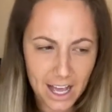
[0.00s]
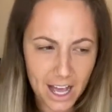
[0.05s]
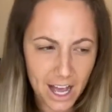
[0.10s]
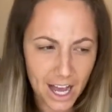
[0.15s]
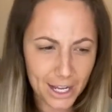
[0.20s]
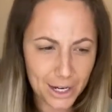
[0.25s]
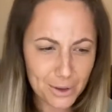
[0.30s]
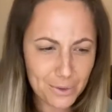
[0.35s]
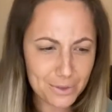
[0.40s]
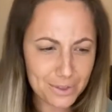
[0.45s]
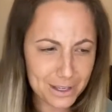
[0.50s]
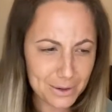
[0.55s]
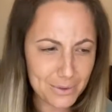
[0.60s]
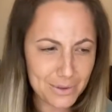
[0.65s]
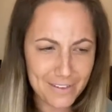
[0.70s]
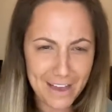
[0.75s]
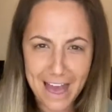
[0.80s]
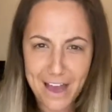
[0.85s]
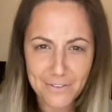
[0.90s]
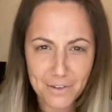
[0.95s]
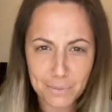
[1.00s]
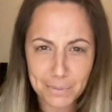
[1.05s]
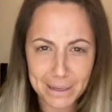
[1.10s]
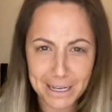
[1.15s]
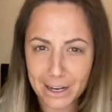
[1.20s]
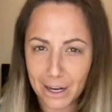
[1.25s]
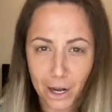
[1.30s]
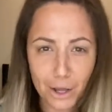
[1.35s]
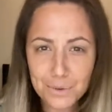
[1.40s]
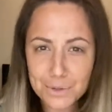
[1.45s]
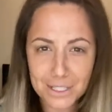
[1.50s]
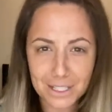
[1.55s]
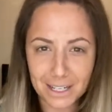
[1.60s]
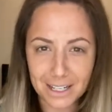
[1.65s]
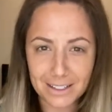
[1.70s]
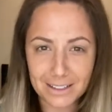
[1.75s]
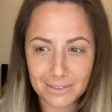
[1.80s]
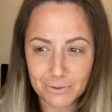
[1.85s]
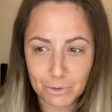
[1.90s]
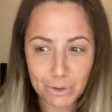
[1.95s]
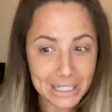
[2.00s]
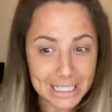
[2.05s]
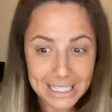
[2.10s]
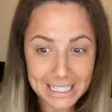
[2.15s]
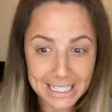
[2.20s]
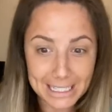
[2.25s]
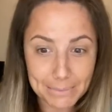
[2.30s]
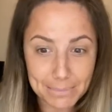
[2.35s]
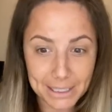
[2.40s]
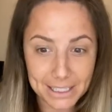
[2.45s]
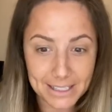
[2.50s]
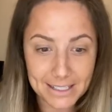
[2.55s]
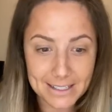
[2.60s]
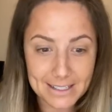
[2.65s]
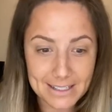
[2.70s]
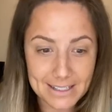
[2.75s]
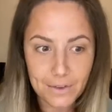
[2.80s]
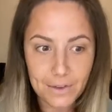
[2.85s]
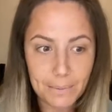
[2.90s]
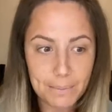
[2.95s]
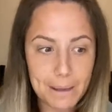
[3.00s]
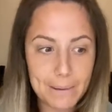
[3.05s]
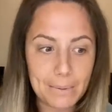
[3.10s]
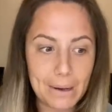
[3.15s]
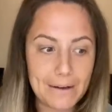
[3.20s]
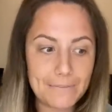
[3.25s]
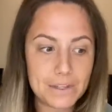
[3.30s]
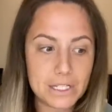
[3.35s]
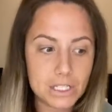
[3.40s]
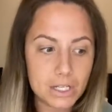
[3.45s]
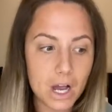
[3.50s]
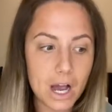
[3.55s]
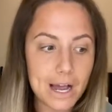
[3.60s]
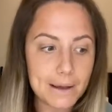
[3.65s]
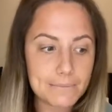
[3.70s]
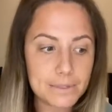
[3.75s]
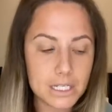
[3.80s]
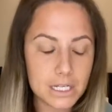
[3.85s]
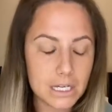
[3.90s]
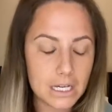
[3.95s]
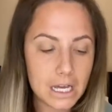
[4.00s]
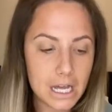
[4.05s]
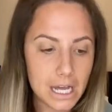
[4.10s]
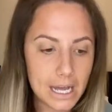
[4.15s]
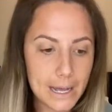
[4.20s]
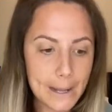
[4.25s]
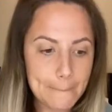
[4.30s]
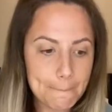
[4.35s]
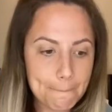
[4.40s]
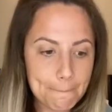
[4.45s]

I don't think we've ever been closer, really, because people have the time to